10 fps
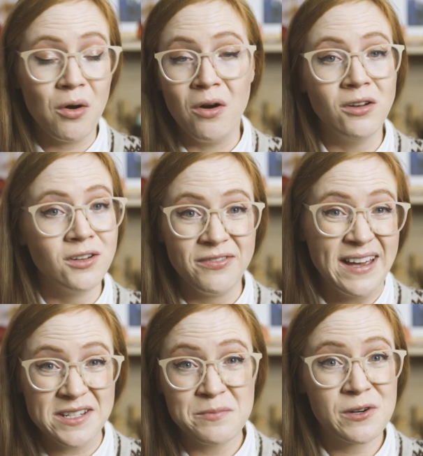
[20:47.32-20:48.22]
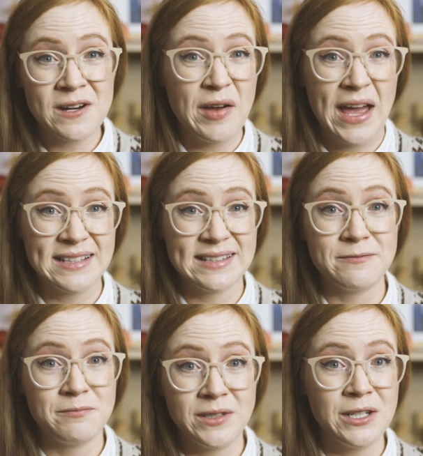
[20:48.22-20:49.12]
all of Edinburgh
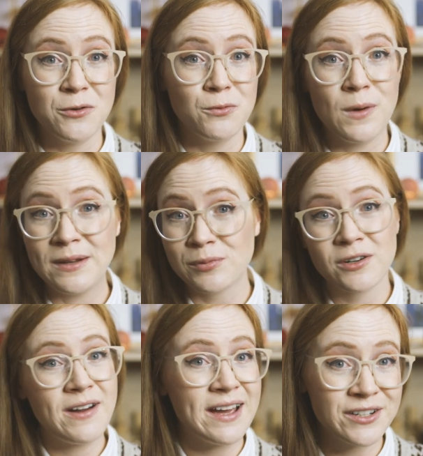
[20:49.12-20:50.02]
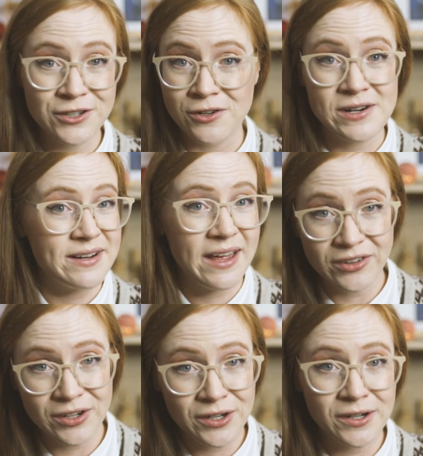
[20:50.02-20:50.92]
has, you know, one provider or
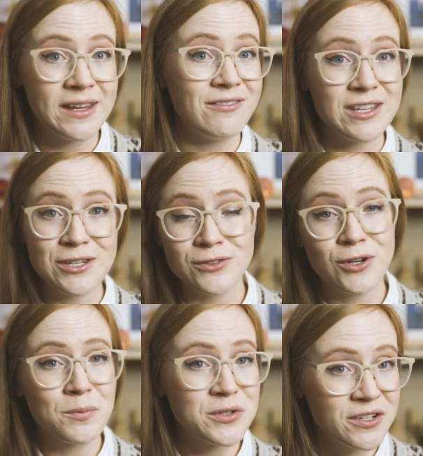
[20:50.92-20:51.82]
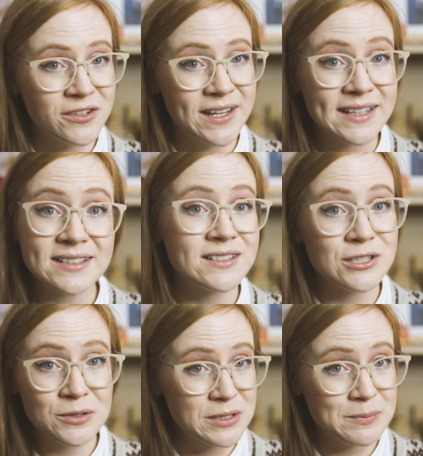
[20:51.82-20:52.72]
another giving you the option of getting the
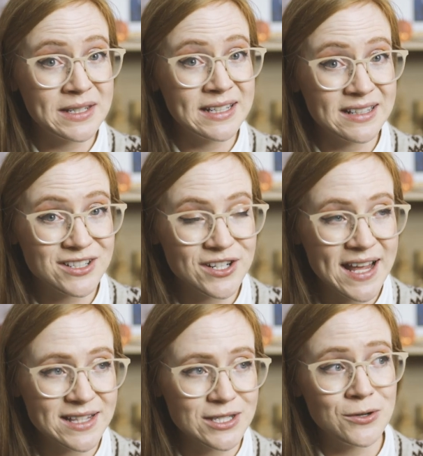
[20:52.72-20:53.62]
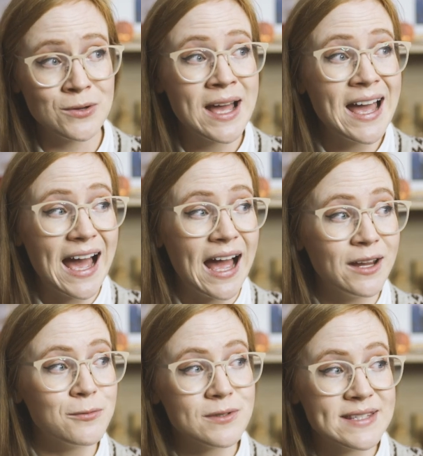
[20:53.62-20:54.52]
super speedy internet. So
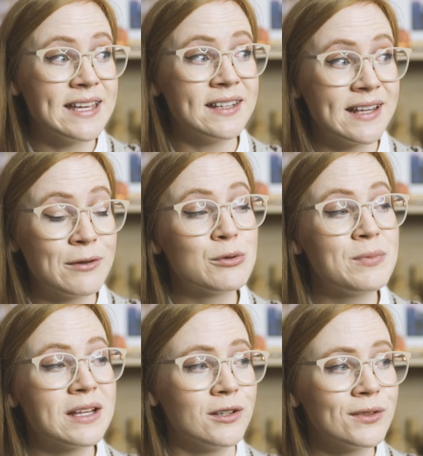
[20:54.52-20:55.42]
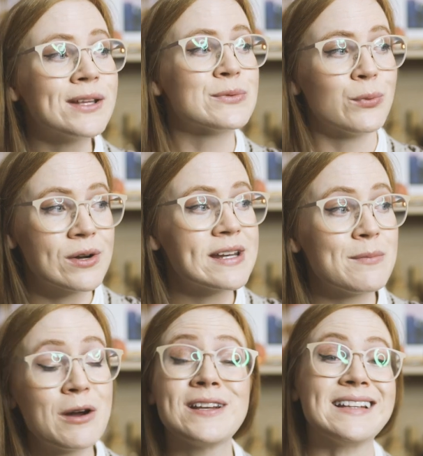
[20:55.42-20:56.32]
I would say that I would be a lot less worried
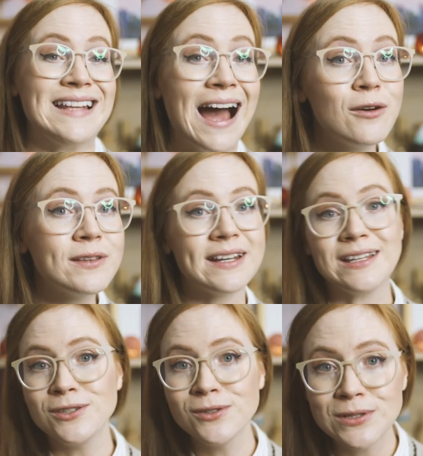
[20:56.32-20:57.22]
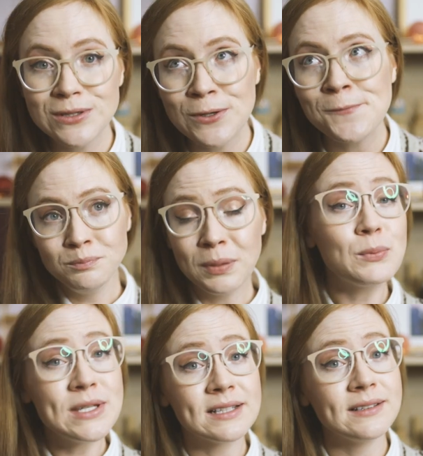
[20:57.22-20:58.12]
about it now than I used to. But
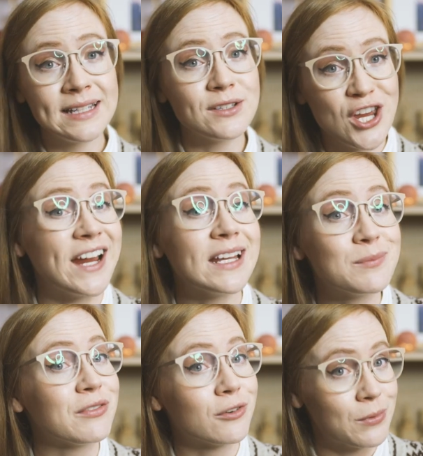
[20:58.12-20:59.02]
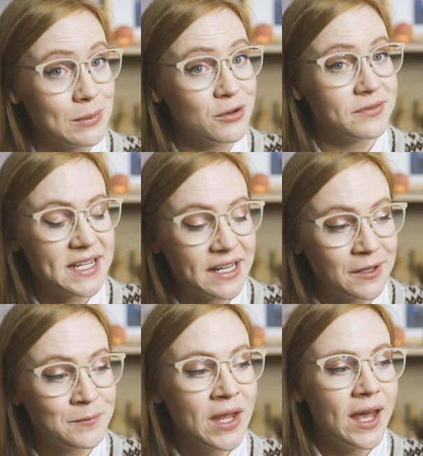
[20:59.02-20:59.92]
we still did check it before we moved here.